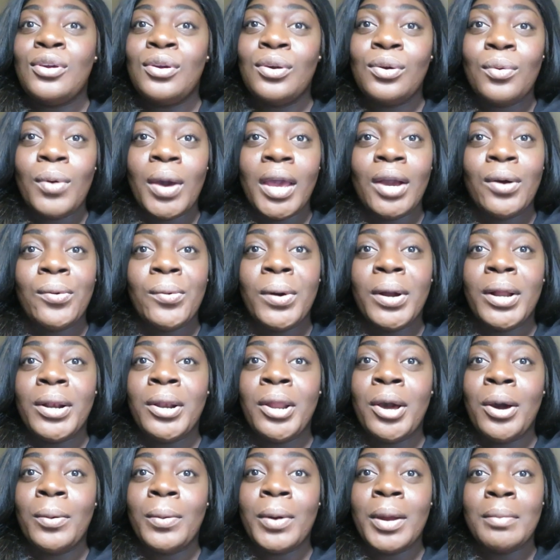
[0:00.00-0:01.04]
you ain't going
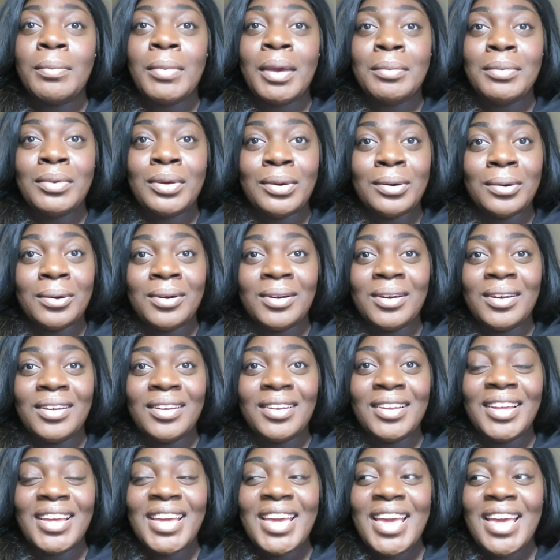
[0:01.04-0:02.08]
nowhere, baby girl.
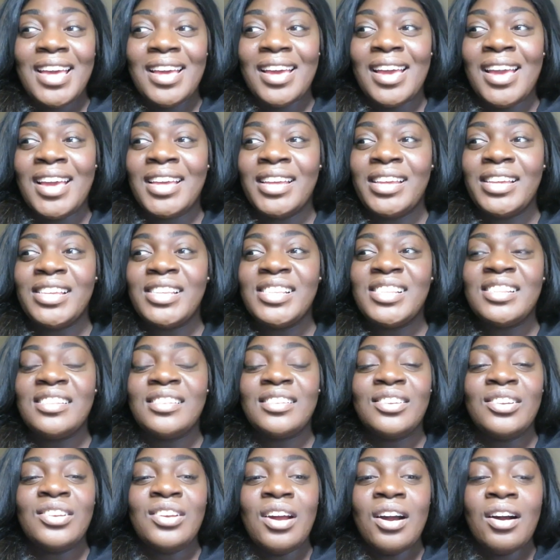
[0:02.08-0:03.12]

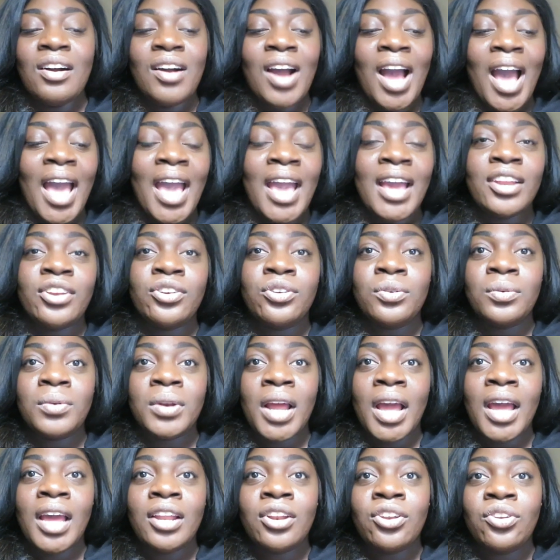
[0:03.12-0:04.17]
And you know, I had to do what
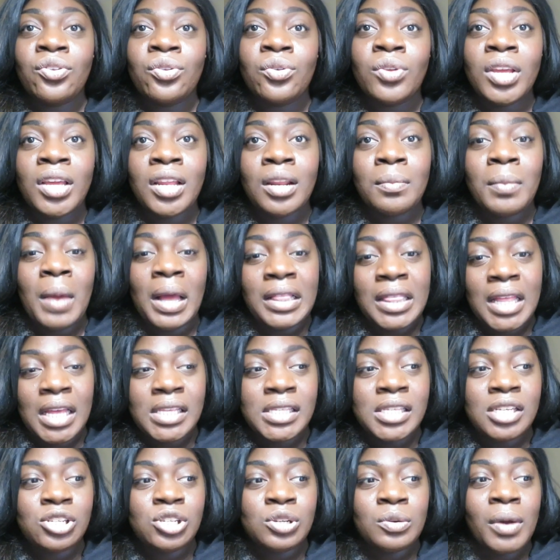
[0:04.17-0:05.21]
I had to do to get about
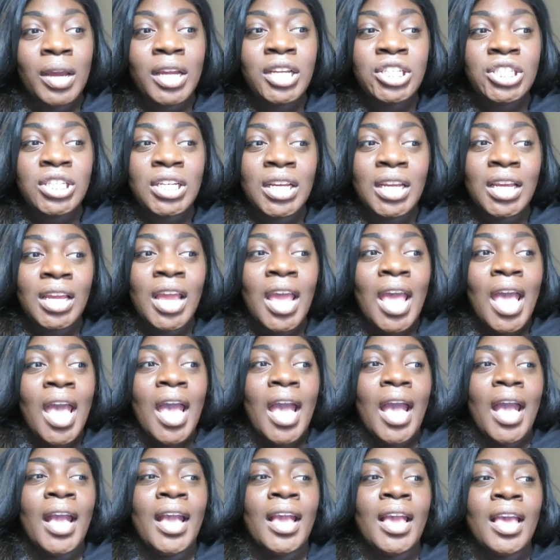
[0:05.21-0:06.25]
that situation.
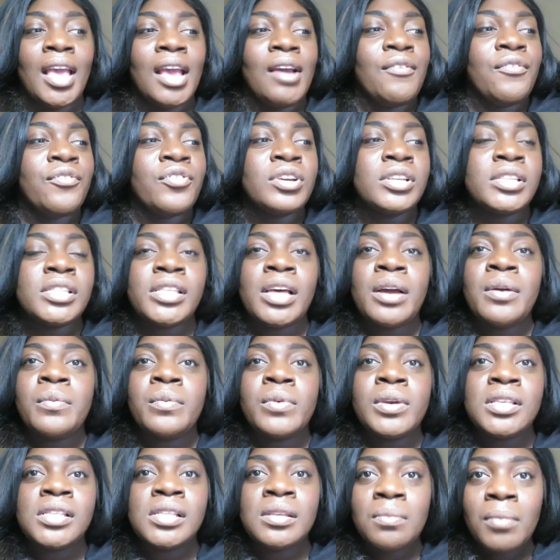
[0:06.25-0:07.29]
And for some
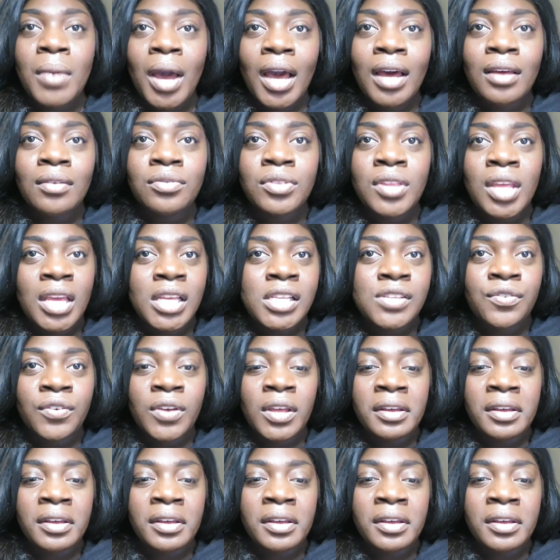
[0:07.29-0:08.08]
reason, his